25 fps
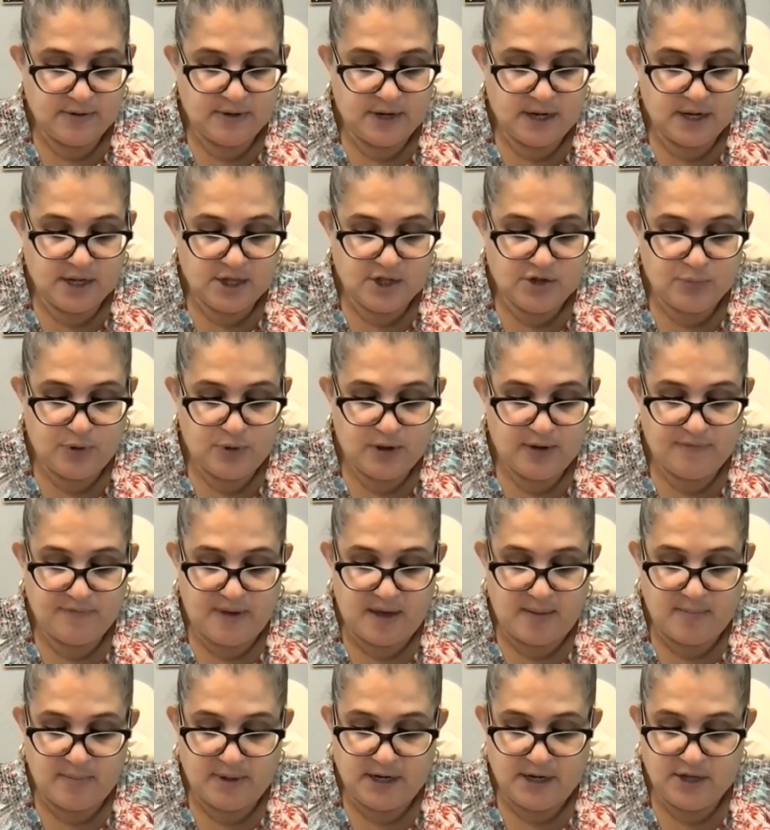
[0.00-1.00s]
next week
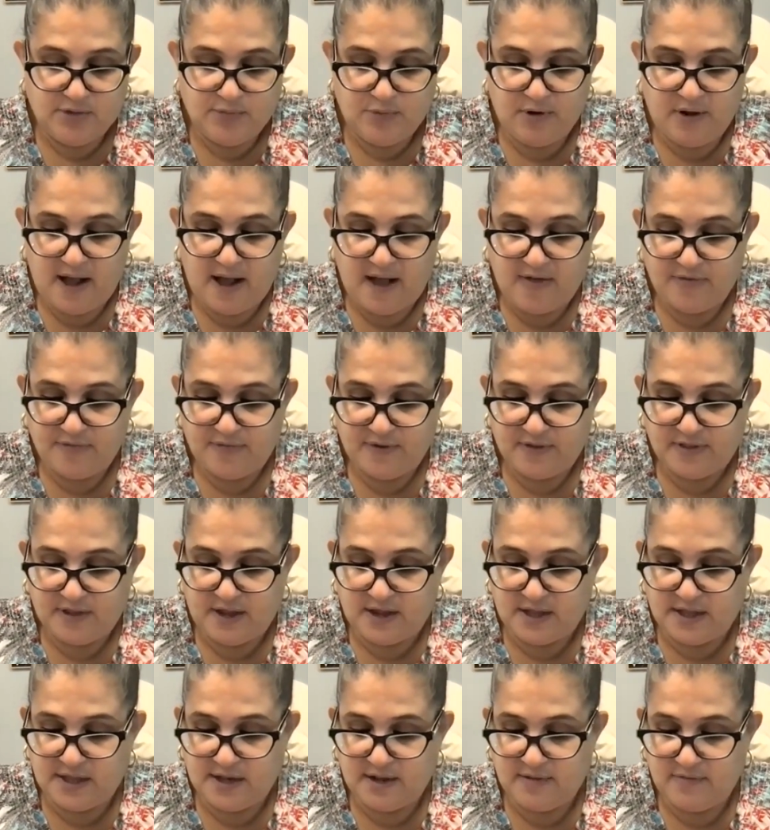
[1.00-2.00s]
families will gather for
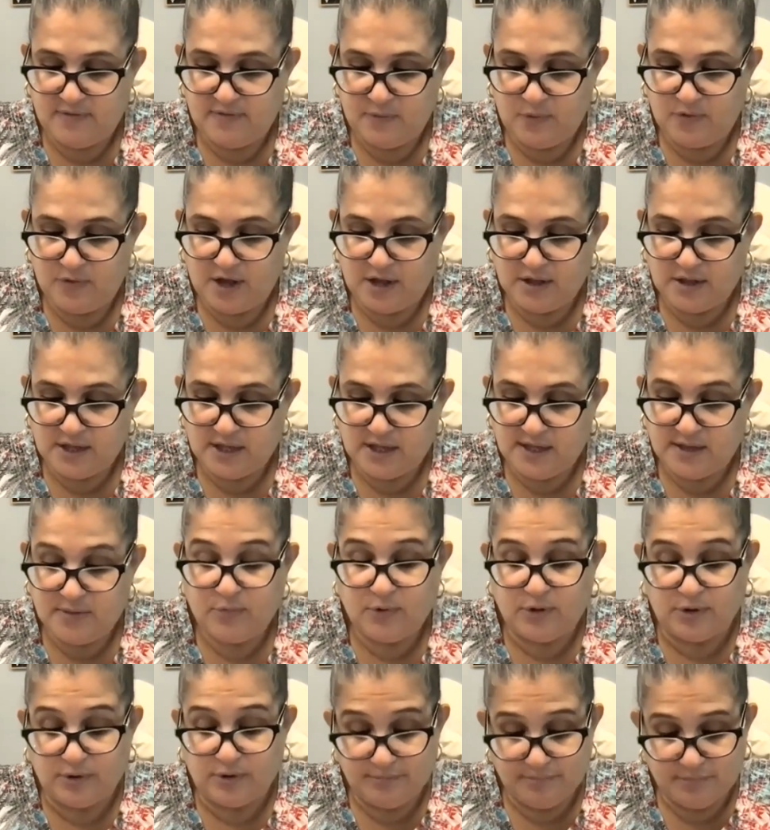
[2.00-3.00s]
Thanksgiving without this,
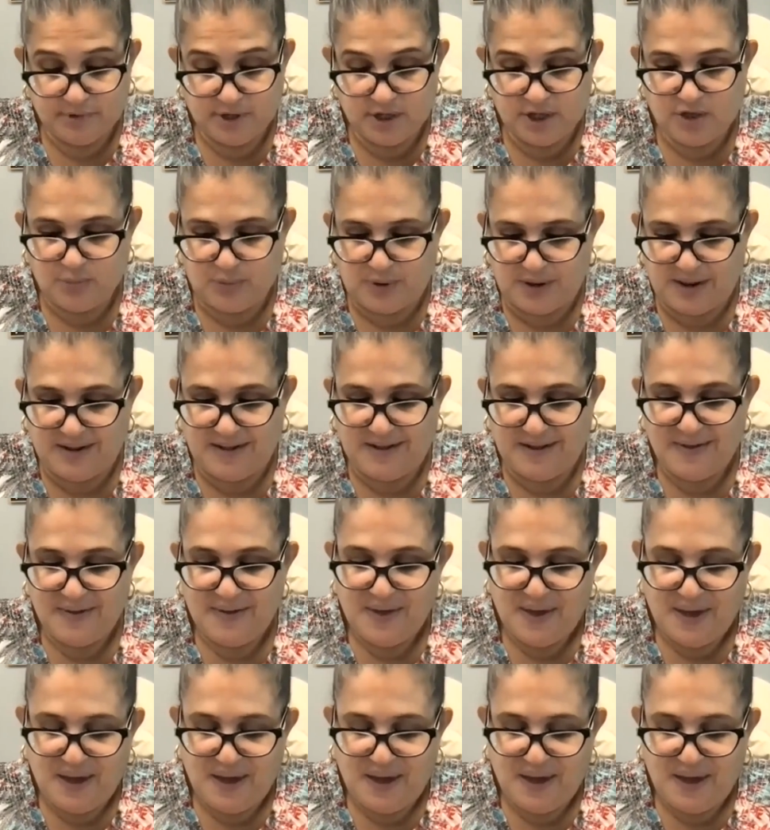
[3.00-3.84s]
well, this week,